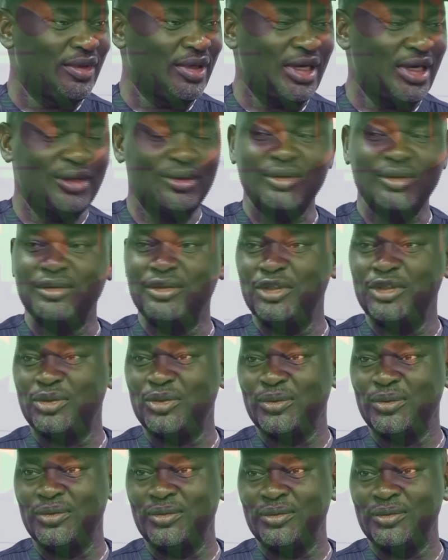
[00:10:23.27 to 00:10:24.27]
I don't need
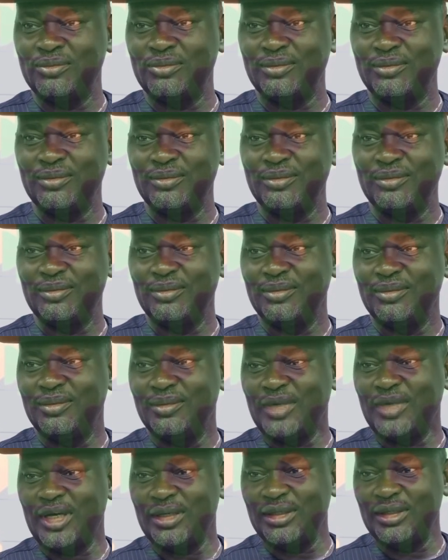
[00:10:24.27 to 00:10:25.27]
to
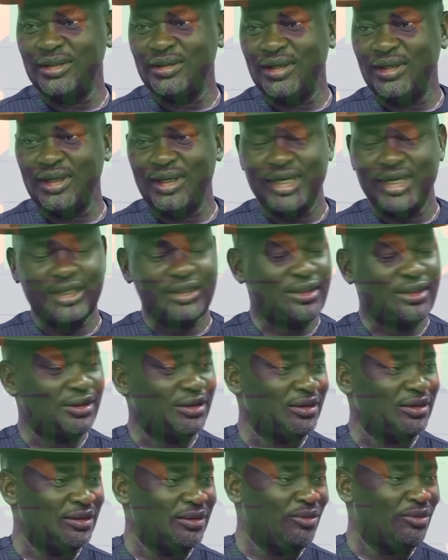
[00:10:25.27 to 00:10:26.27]
let
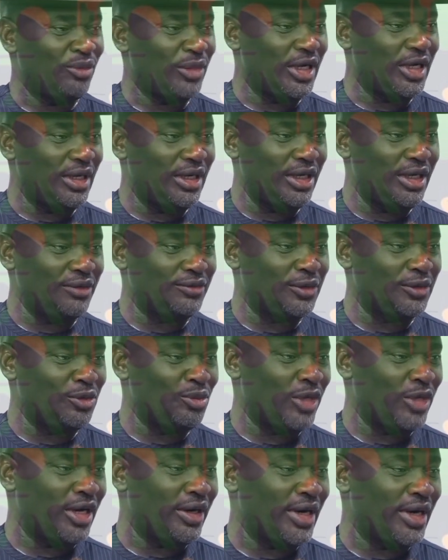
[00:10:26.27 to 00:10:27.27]
my left or
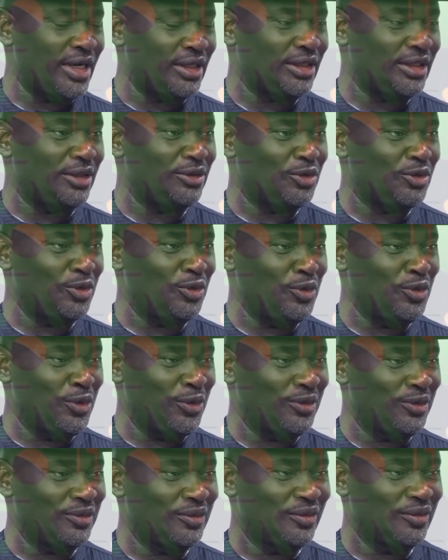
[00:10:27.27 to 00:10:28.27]
my right hand to
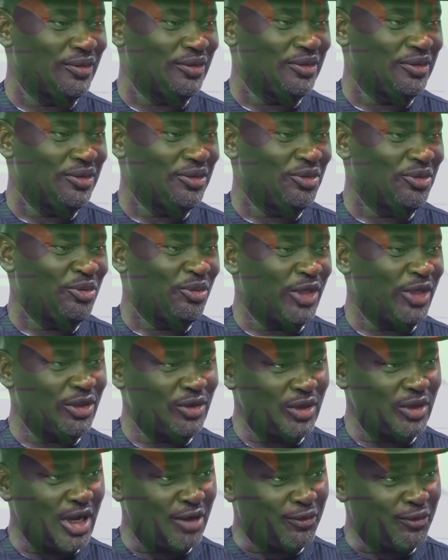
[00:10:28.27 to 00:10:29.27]
know.
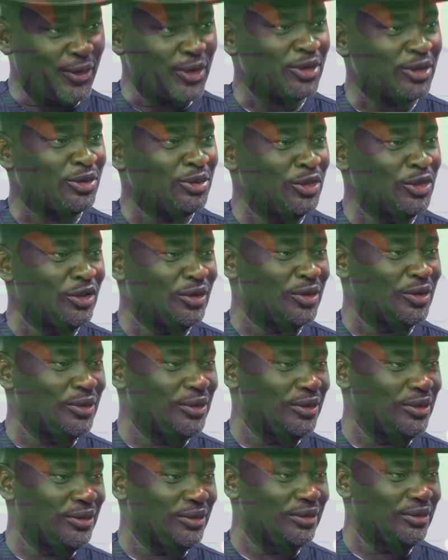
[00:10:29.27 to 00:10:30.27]
But you have forced me
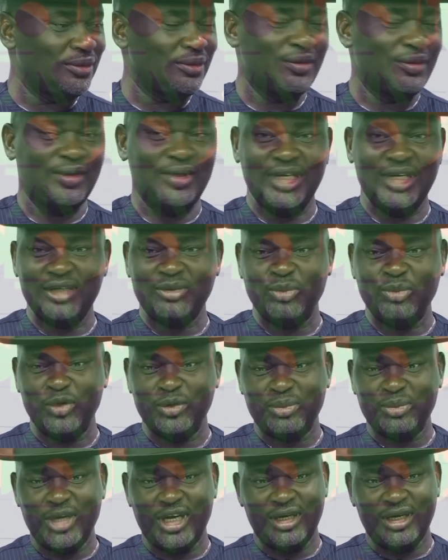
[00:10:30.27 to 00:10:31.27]
to let
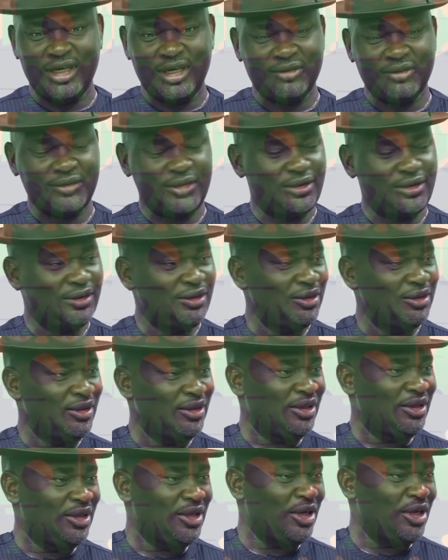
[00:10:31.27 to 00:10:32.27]
both my left
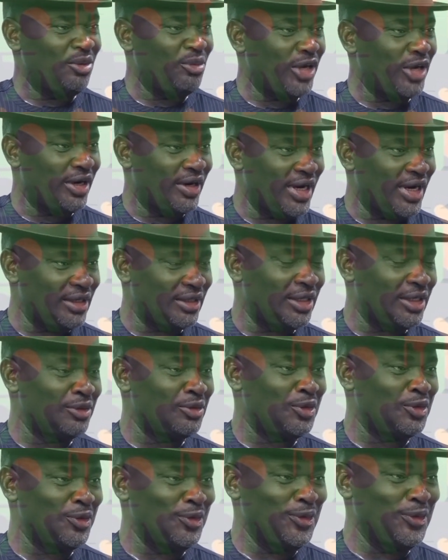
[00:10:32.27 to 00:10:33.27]
and my right
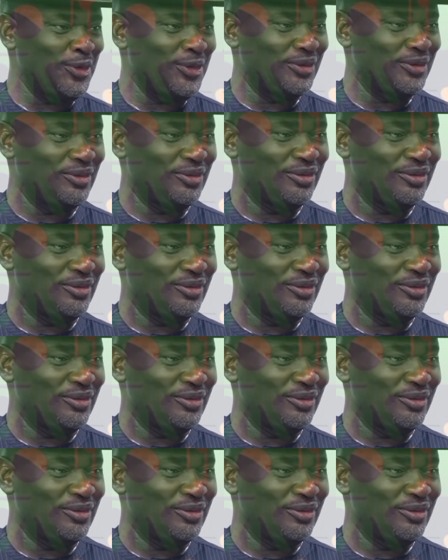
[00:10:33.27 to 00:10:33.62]
hand to know.